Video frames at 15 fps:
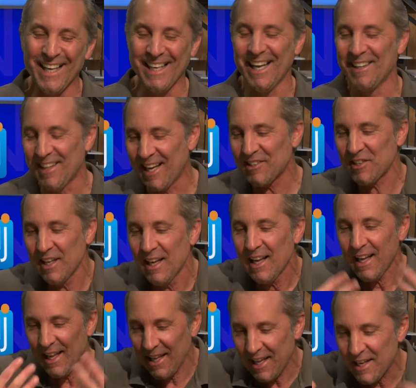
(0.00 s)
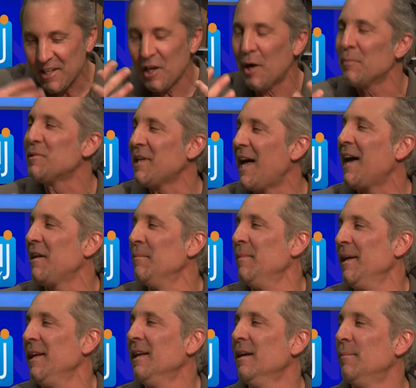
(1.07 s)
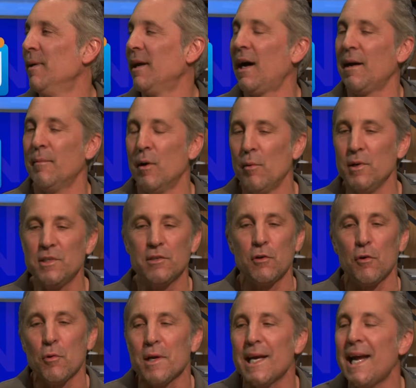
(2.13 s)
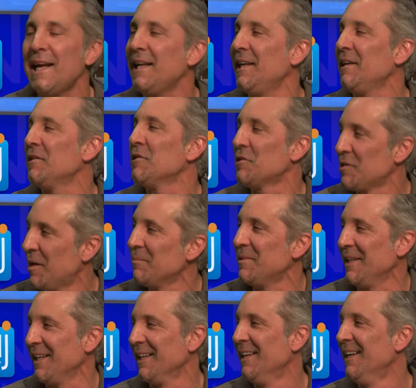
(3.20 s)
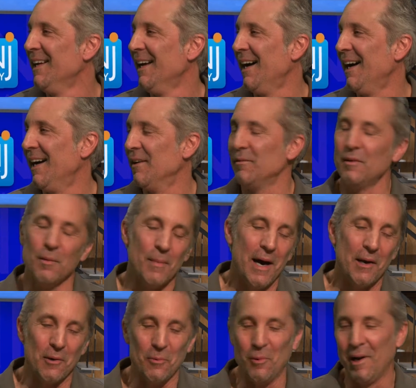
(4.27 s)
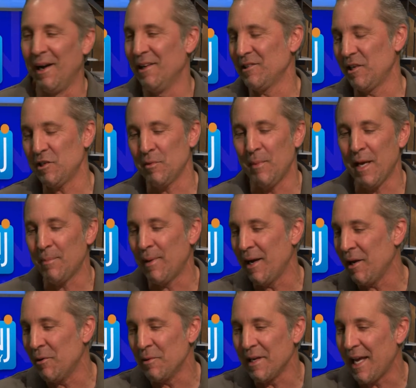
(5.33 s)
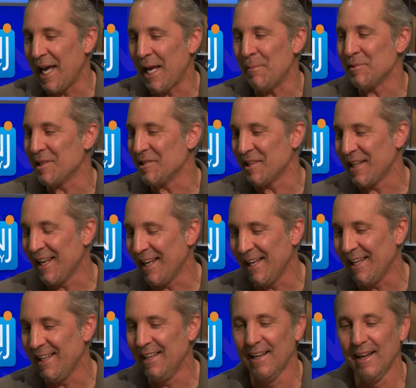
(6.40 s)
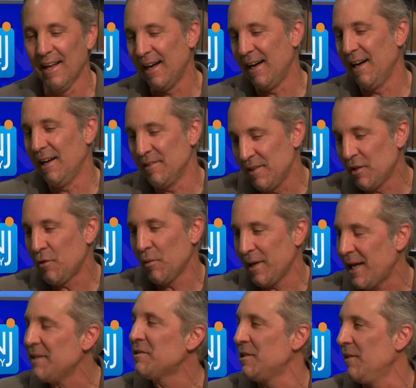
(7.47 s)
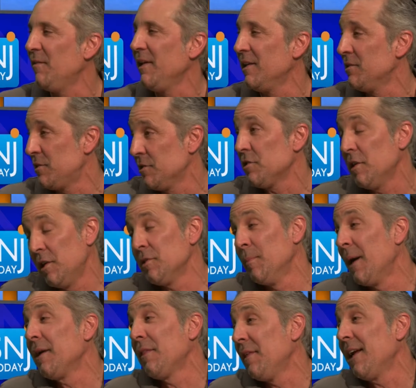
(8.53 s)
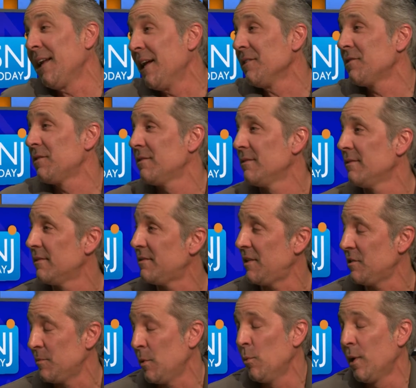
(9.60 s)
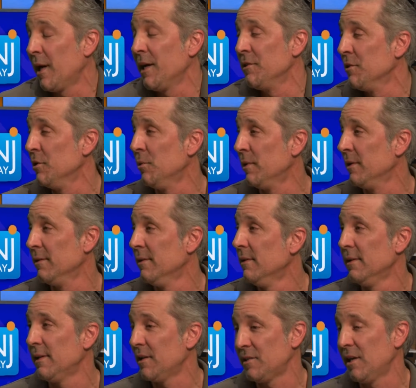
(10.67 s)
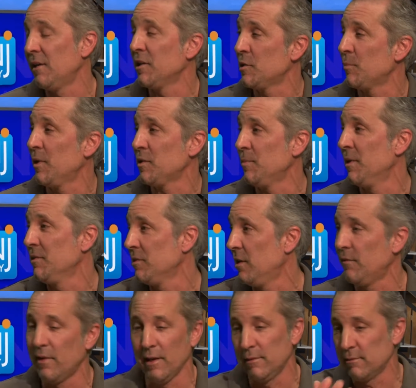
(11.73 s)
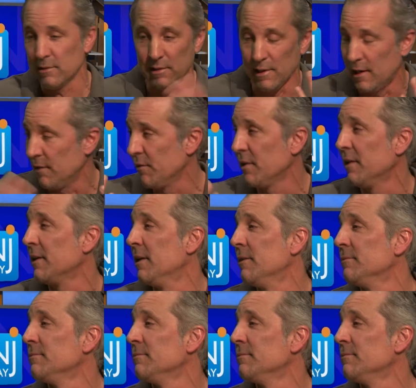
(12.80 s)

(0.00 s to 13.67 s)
Yeah, it comes out of me. But I'm always creating something. No matter what it is. I used to make my own games as a kid. The creativity is my thing. That seems to be what I do, and that's how I express myself. I just let everything out.